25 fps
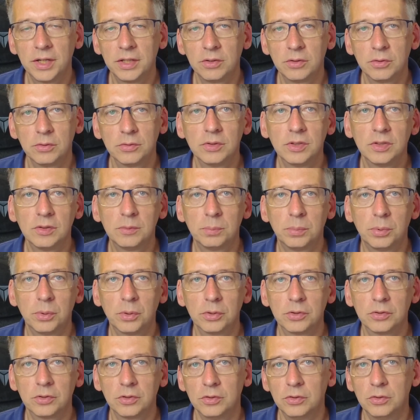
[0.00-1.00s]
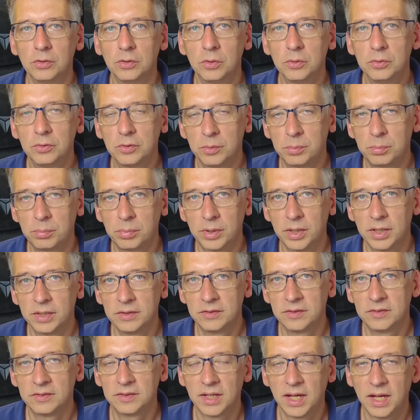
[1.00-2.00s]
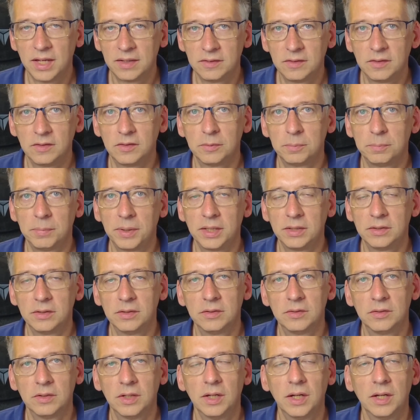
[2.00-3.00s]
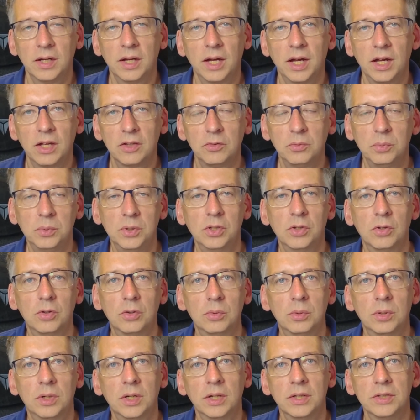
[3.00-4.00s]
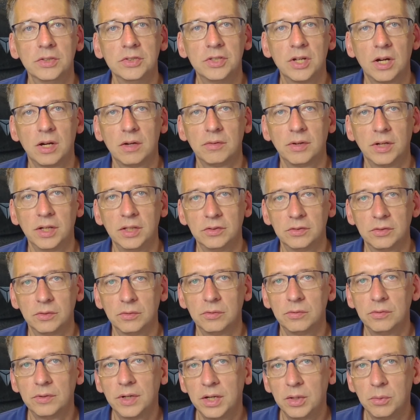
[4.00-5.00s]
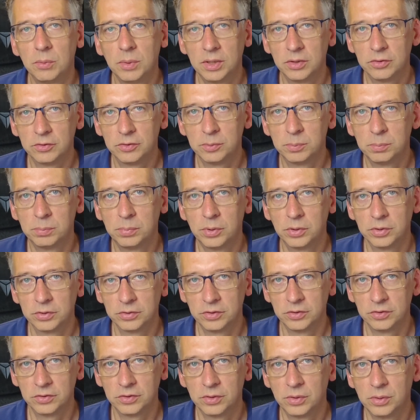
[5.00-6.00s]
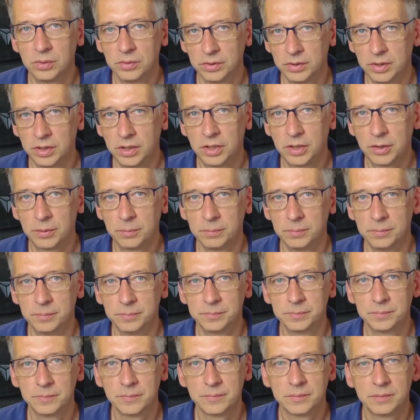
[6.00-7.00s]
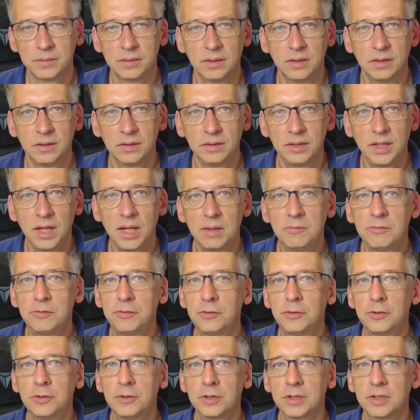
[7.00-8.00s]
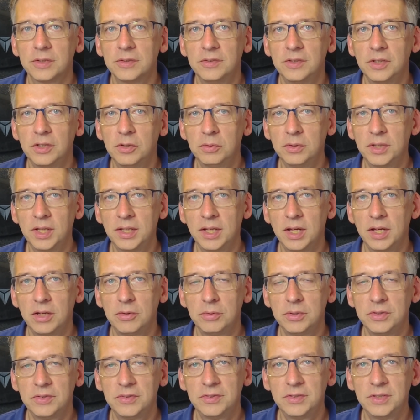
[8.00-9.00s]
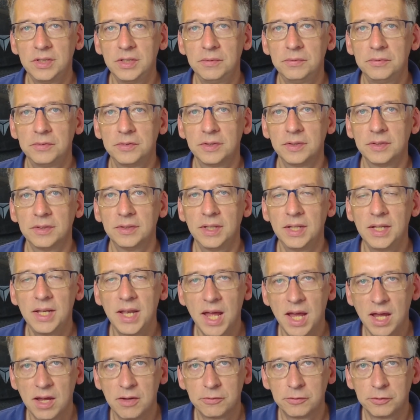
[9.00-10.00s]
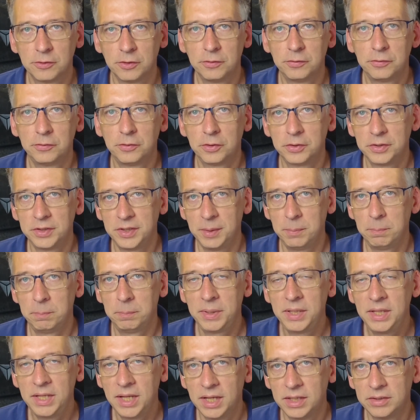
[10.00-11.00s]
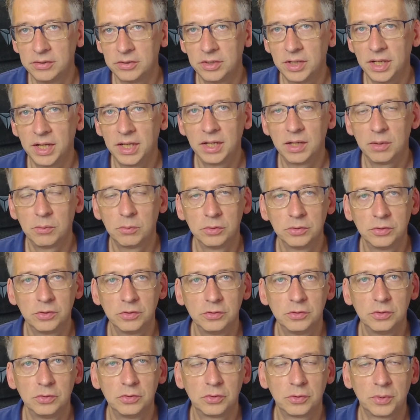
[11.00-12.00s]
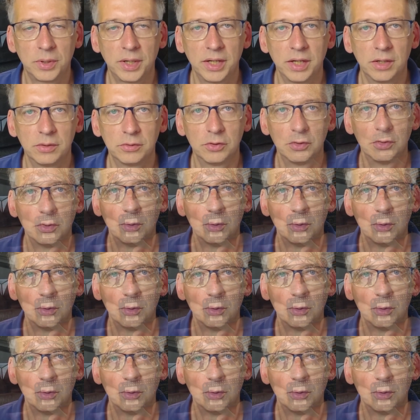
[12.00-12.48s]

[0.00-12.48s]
on this board, no surprises as expected. As we know, Java is very well supported on ARM. The M4 Zero that I received didn't have a 40-pin header and I wanted to try out the